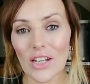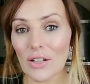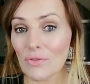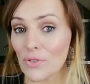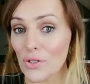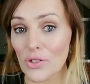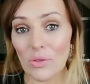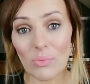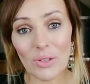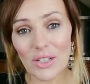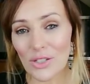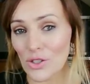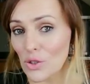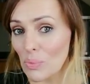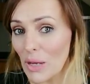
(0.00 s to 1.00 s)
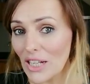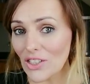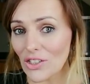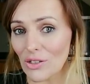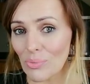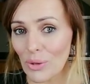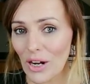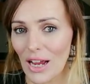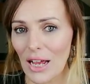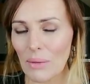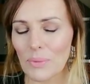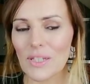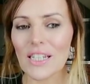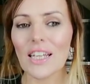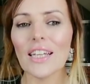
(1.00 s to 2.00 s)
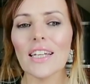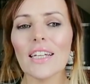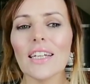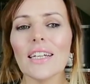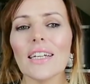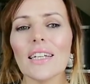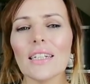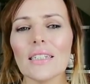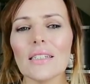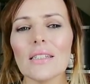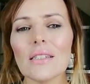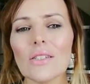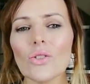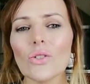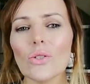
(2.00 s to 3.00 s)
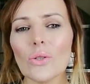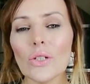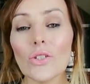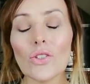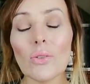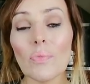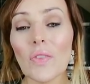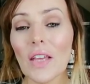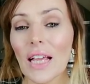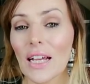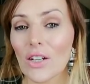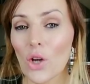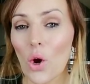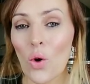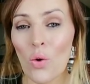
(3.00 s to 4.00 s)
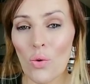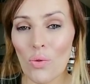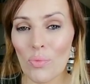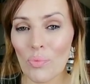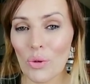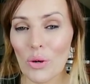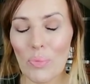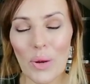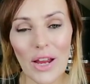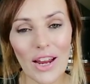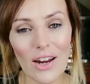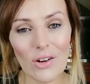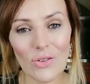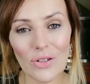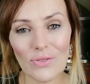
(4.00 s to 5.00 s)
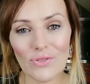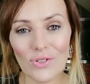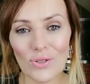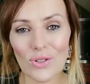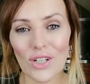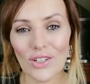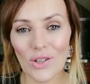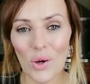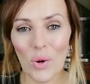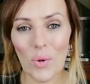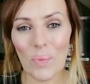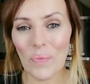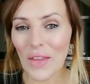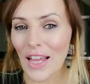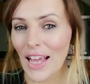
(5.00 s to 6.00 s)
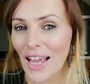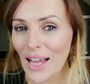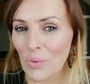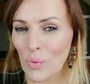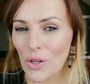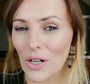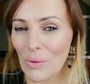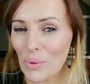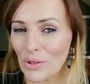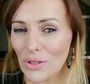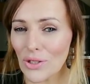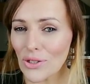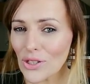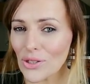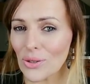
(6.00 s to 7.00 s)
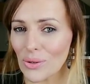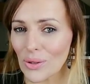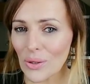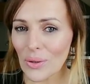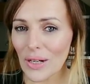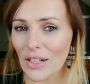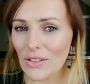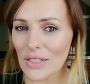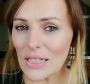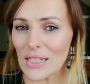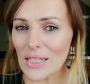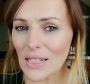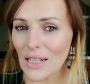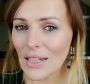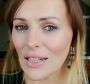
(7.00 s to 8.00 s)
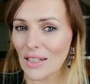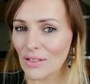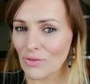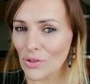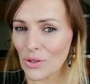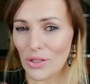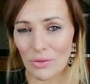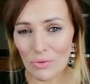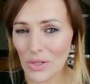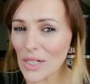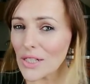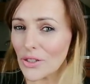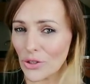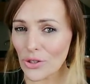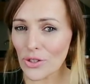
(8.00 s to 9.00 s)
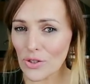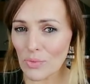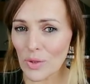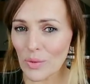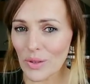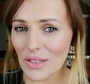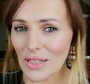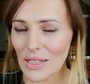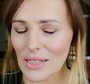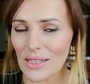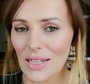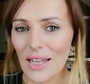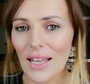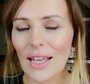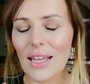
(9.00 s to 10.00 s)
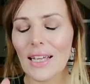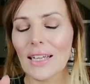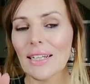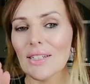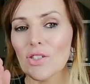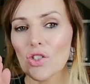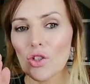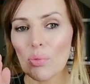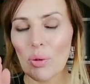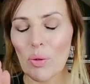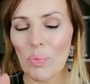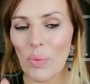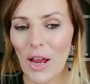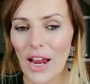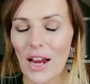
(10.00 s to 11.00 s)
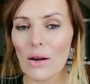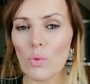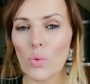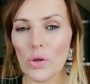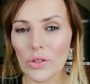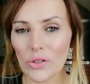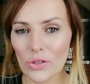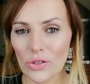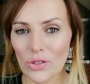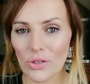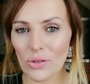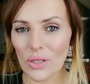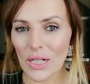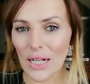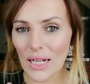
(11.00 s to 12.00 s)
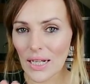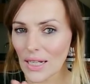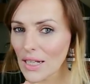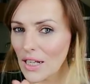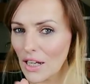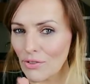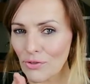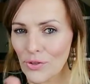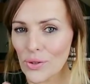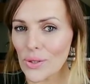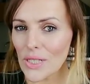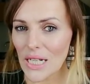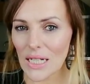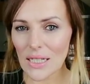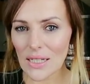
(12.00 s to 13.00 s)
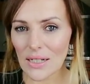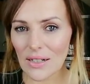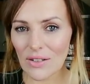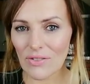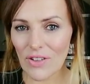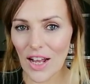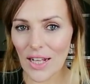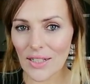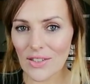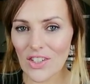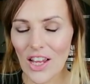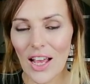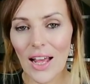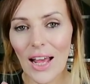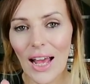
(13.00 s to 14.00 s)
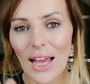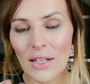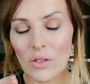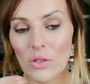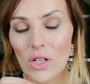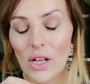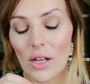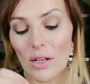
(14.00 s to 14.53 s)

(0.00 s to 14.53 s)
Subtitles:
Day, for somebody special perhaps, is doing something at home, preparing food at home. And what I want you to do, Aquarius, if you can really trust me with this, is to prepare what you're doing a few days in advance and